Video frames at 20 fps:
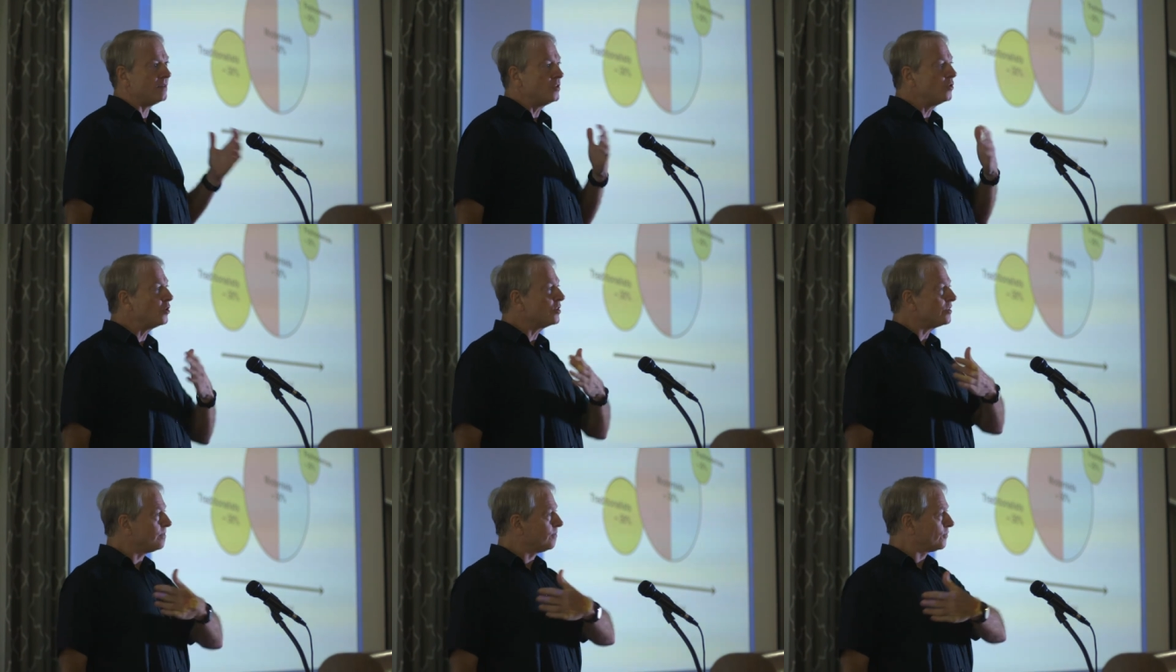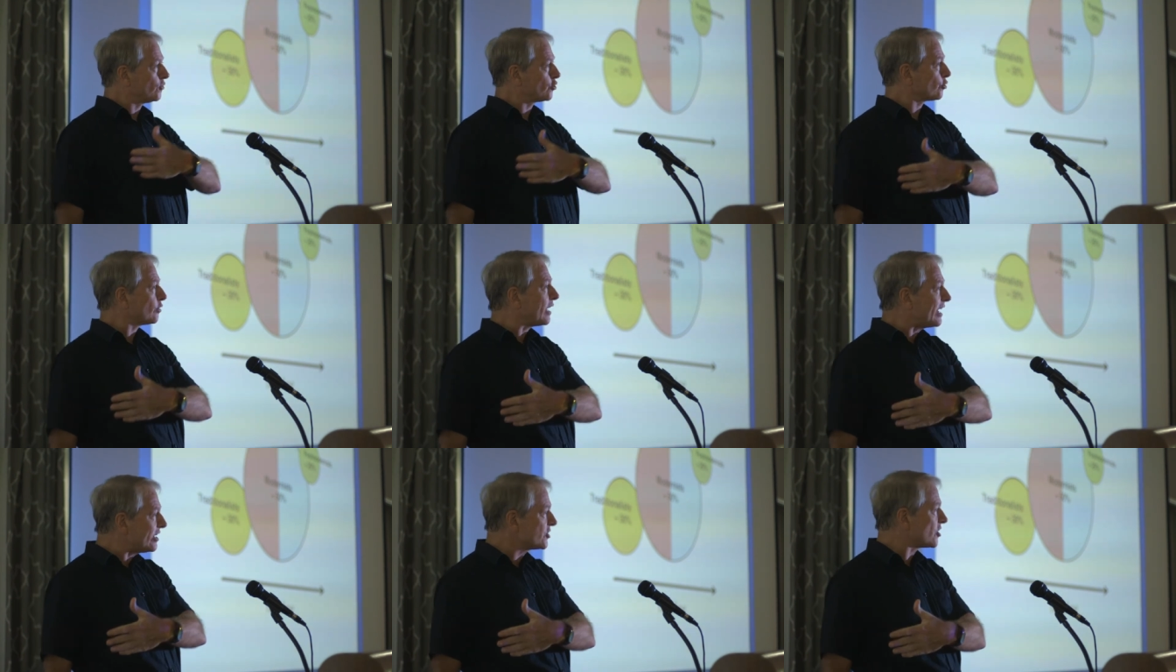you could
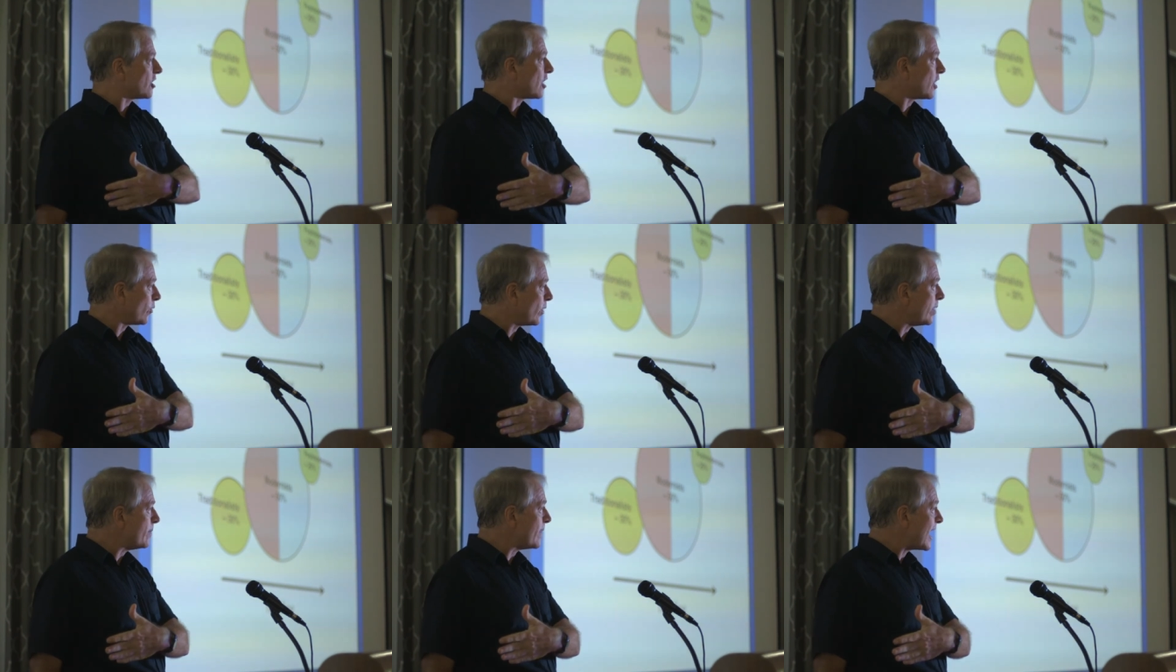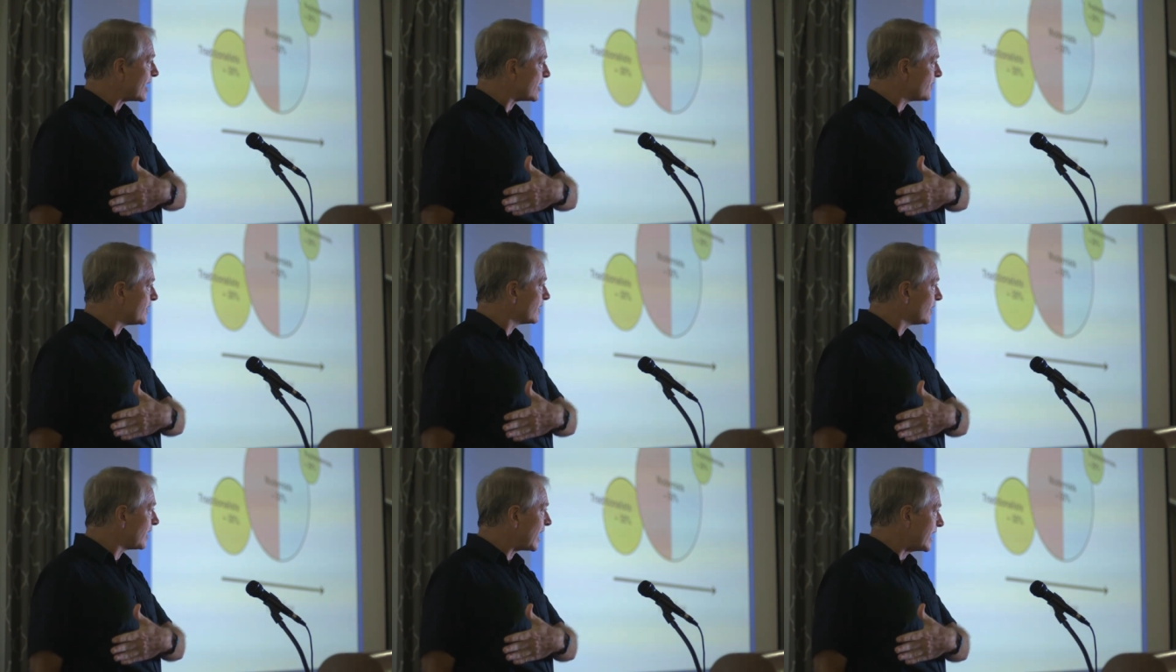trace it all the way back to
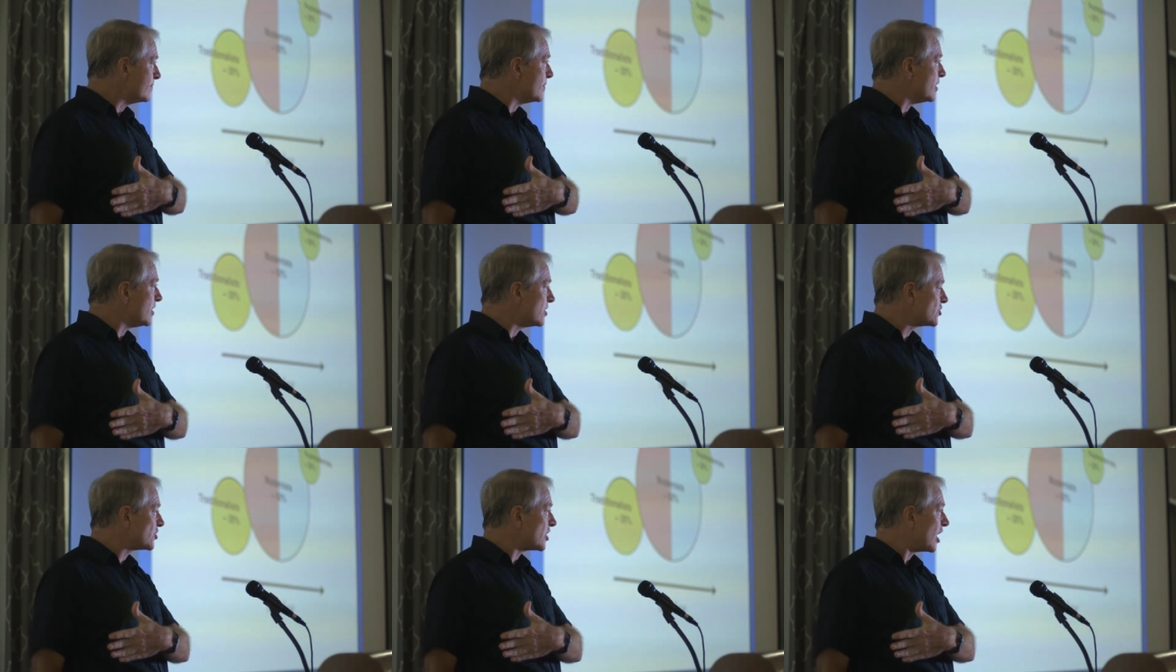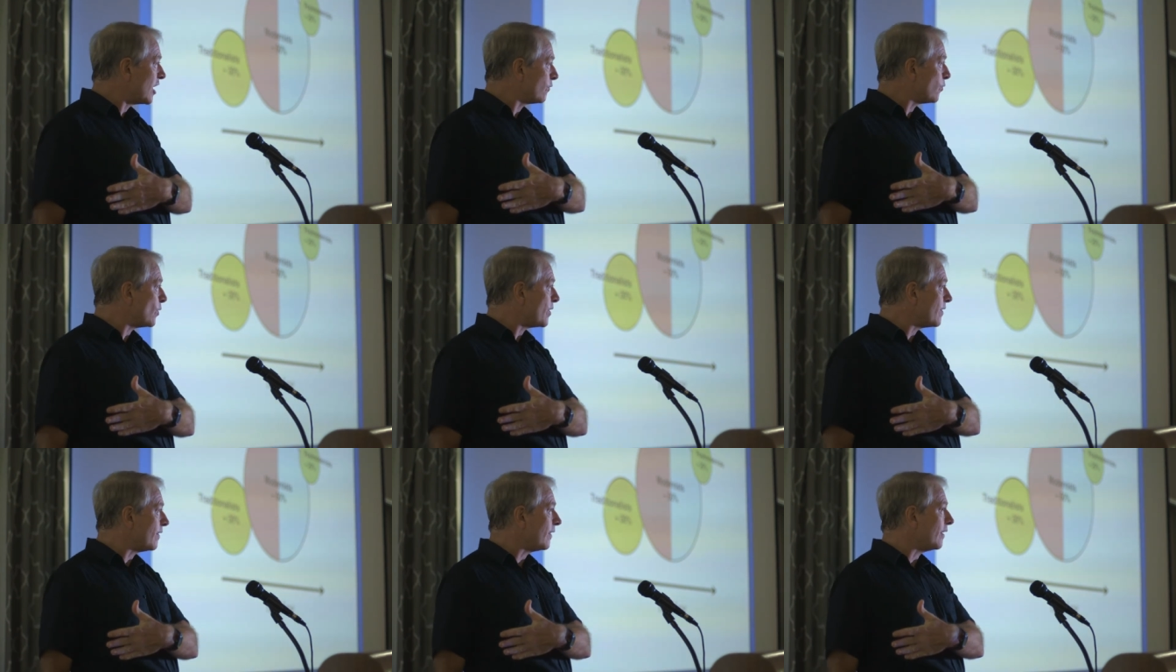the Enlightenment
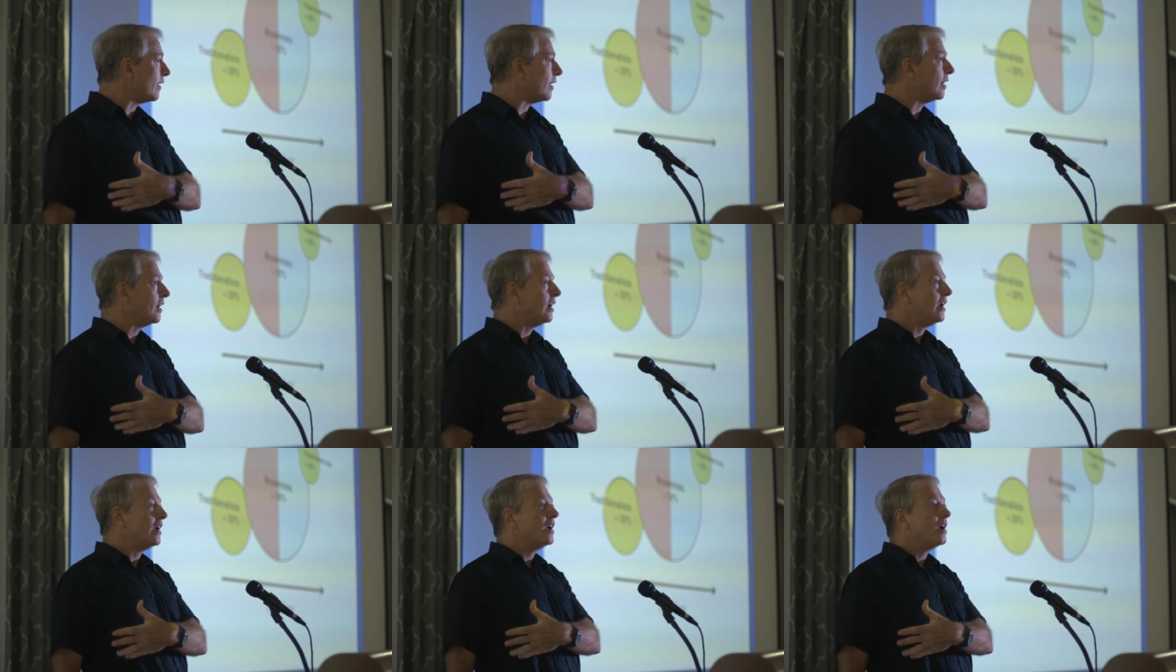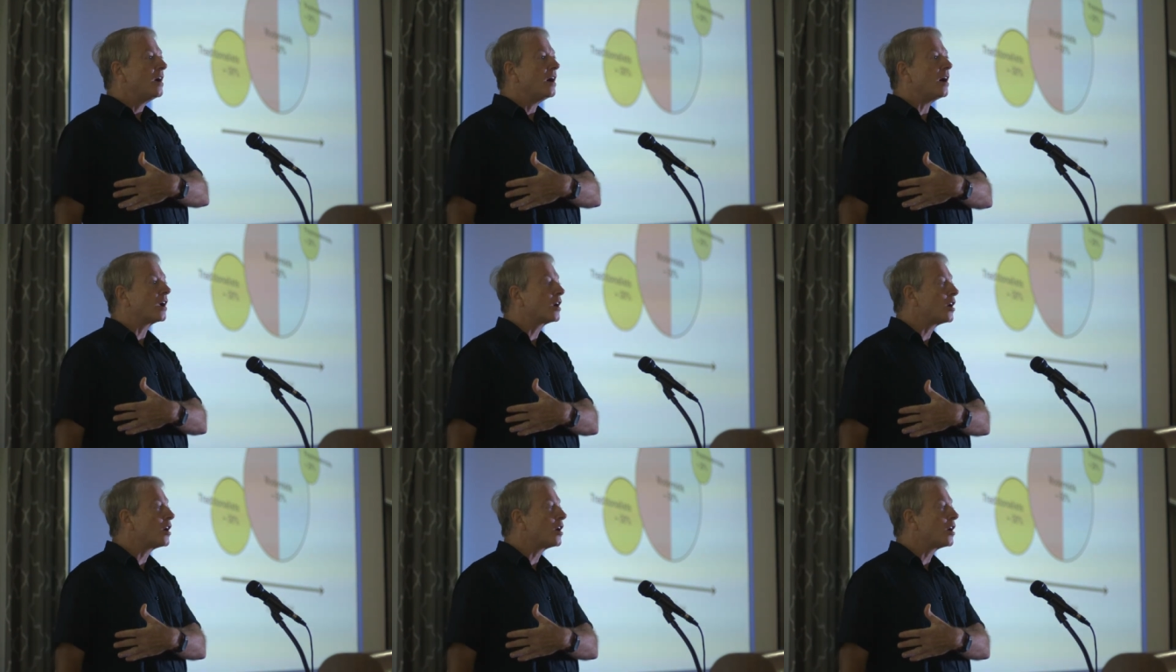itself with uh, uh,